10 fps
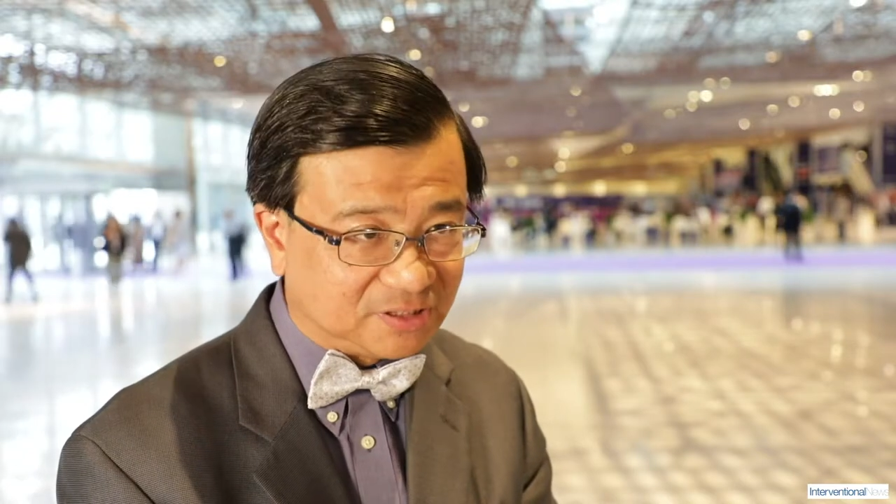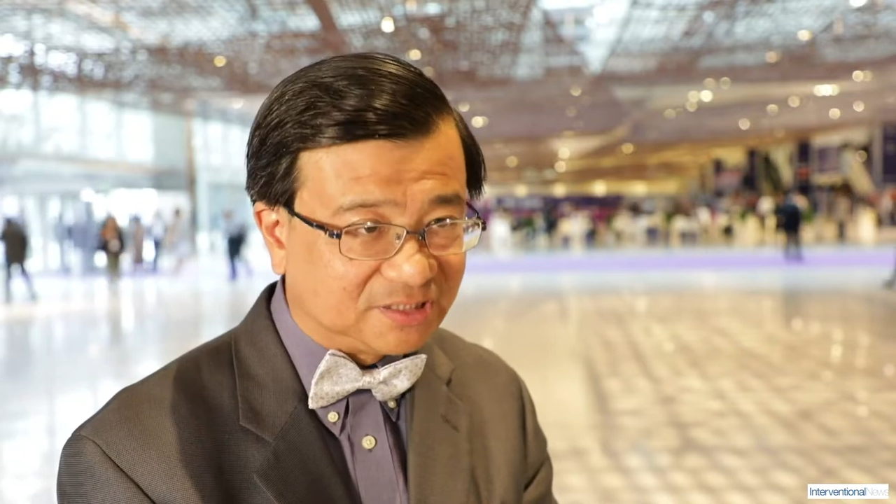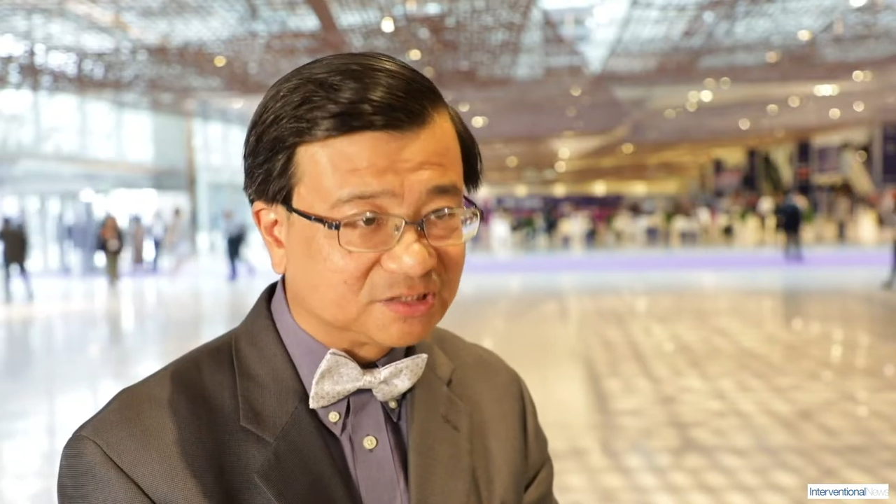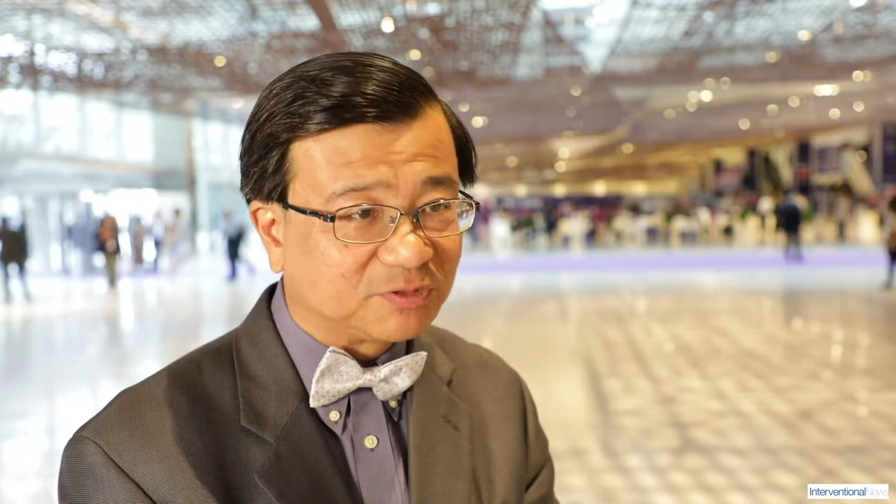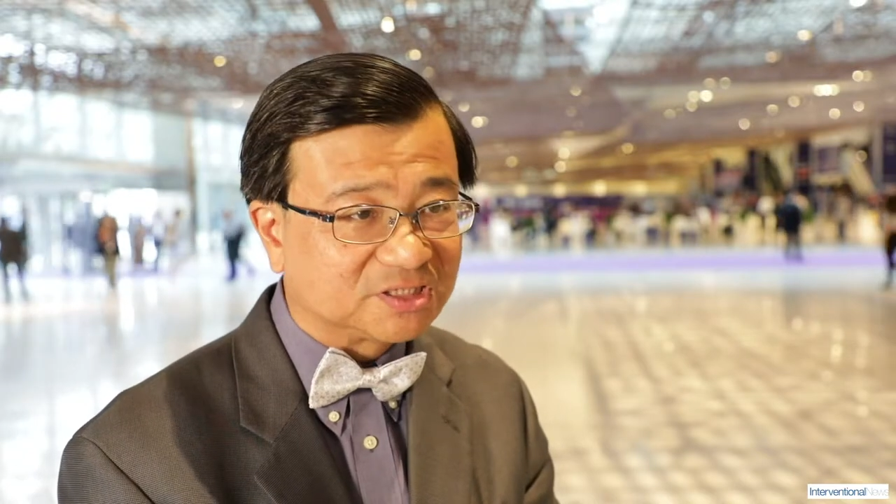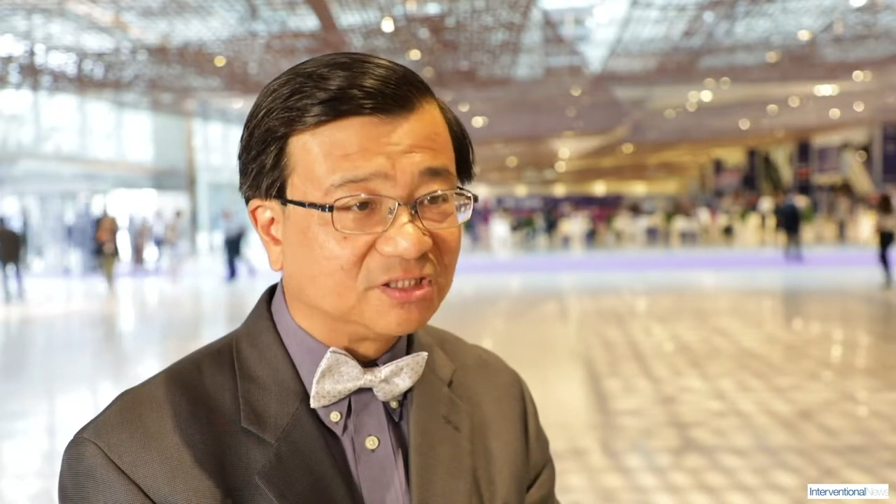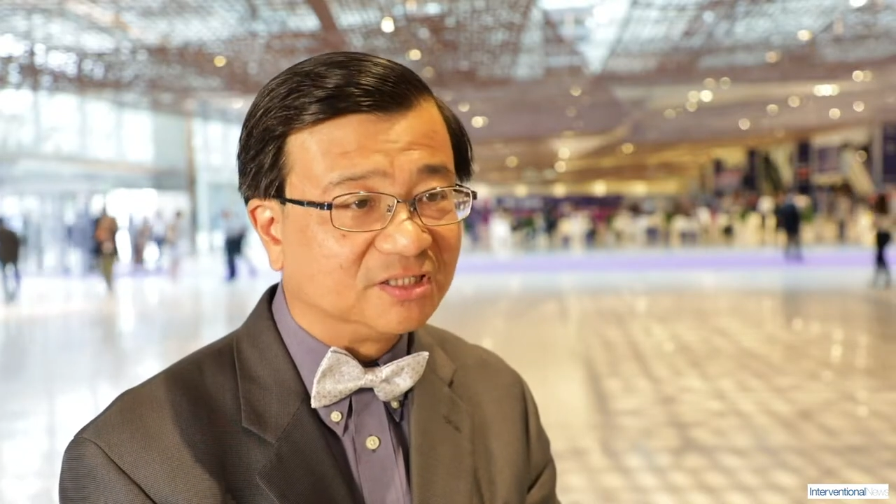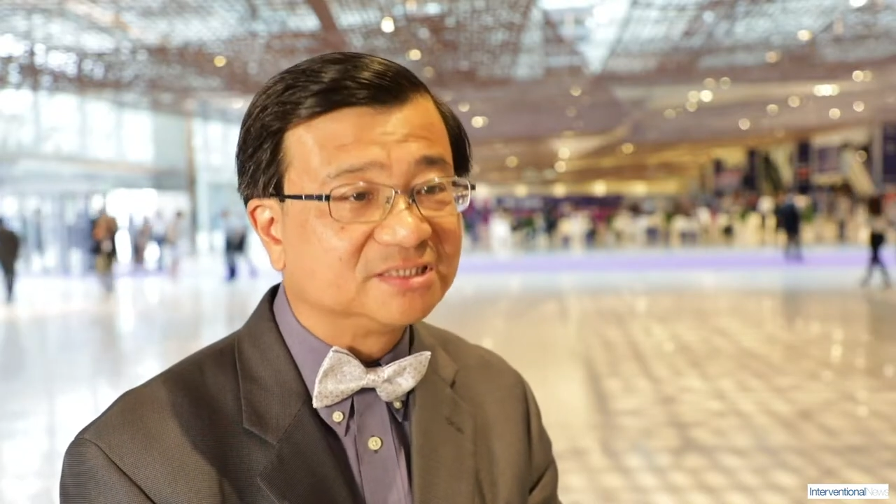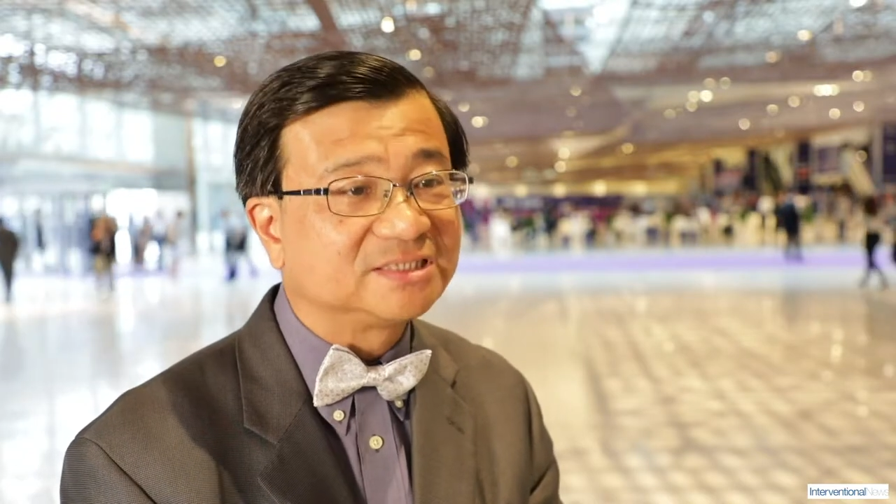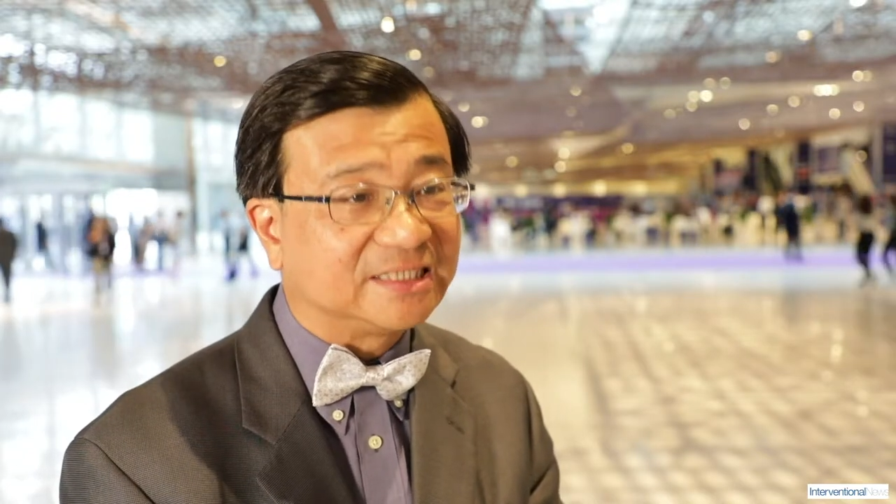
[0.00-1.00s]
This was
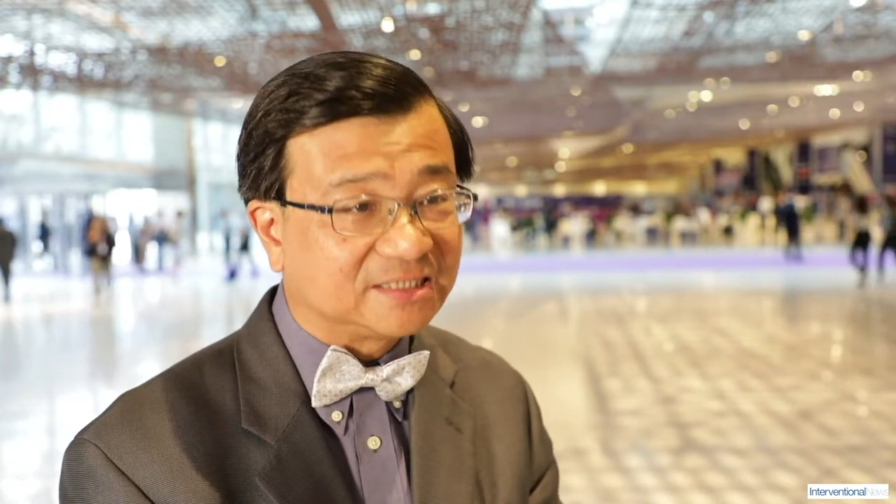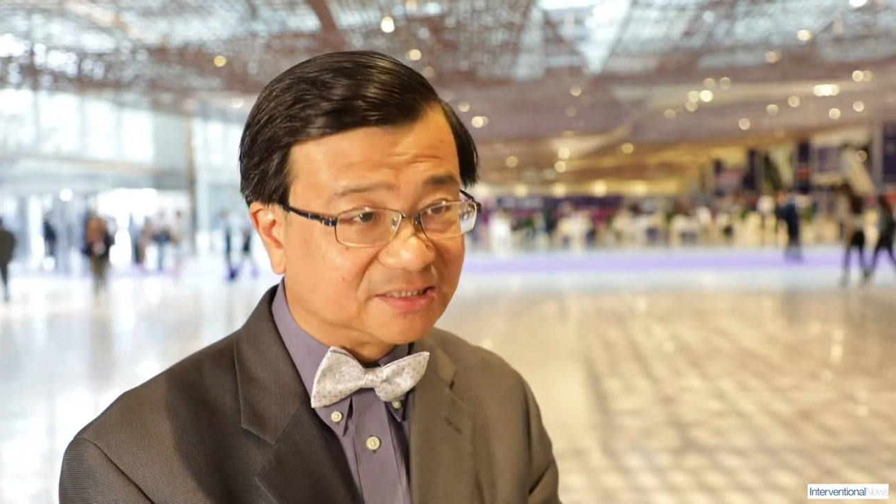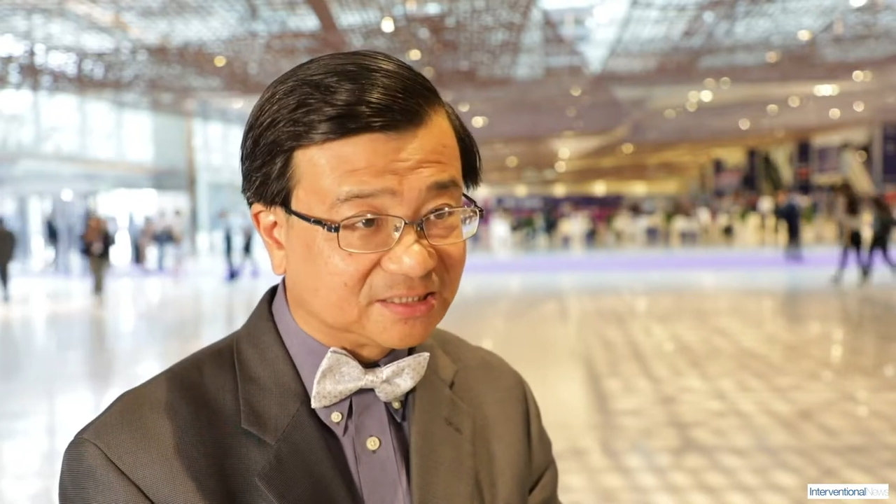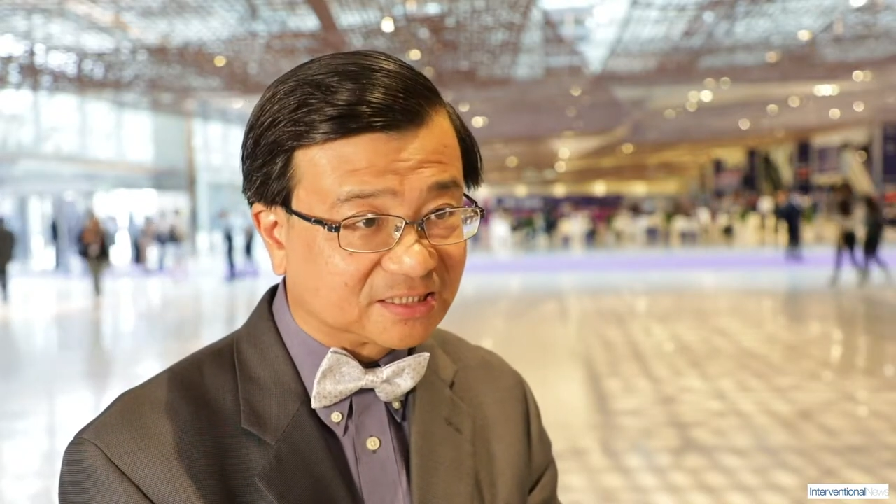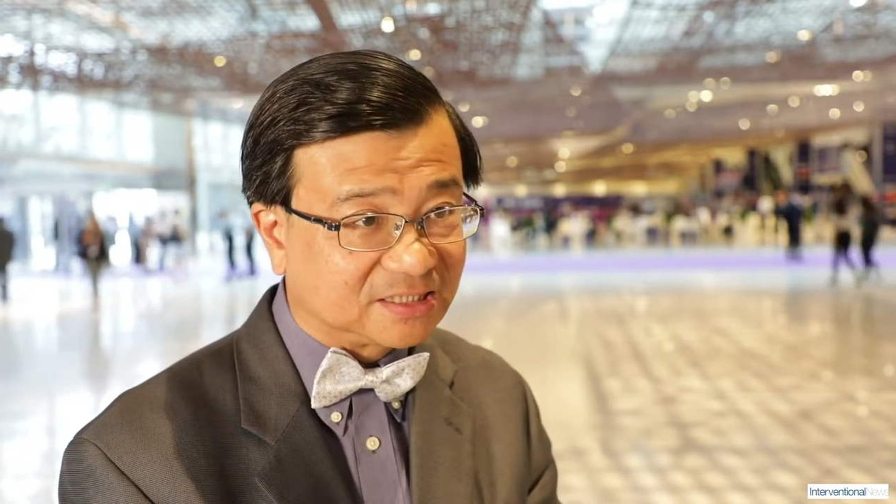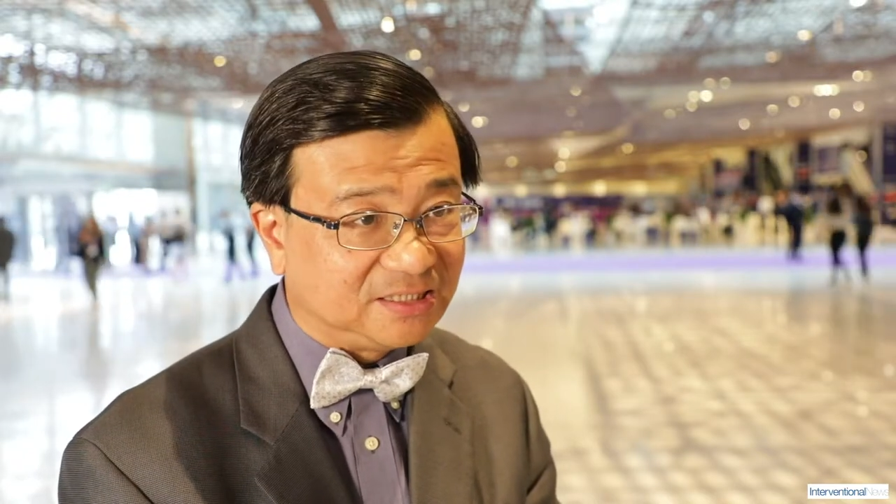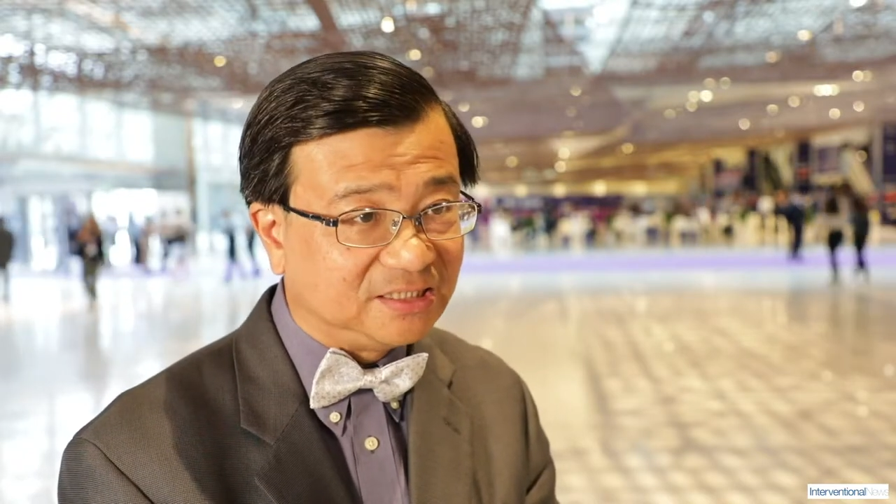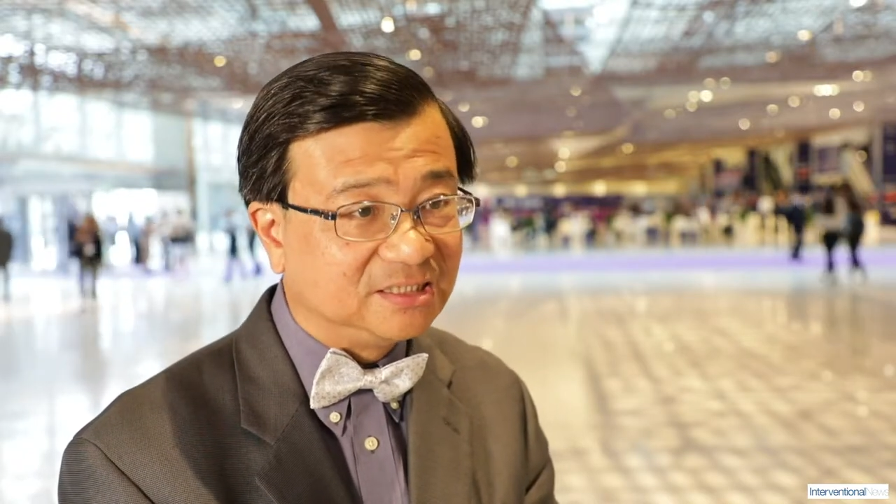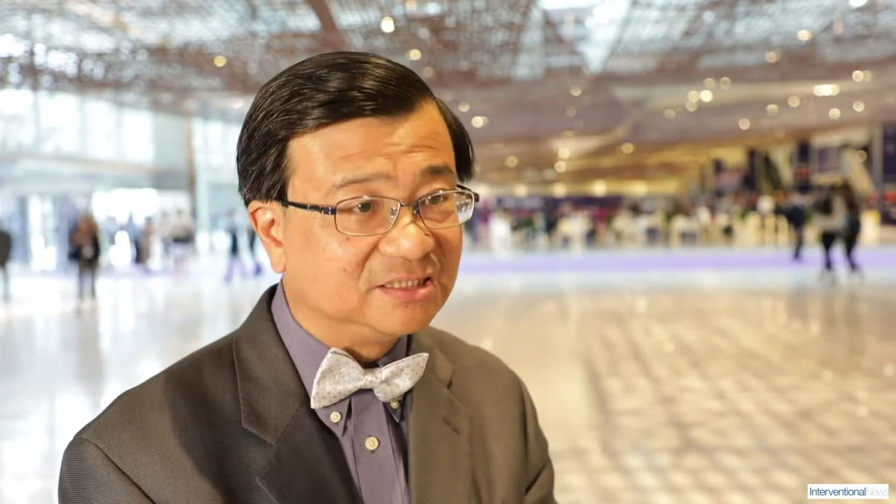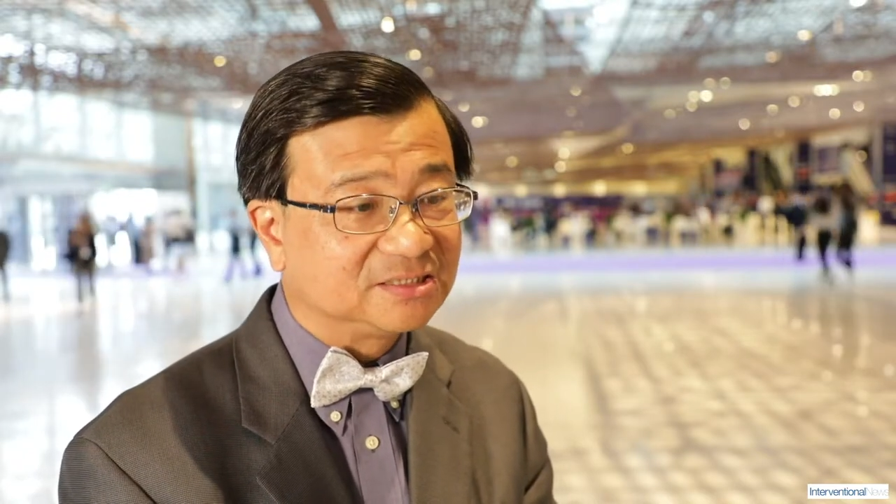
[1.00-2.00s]
not statistically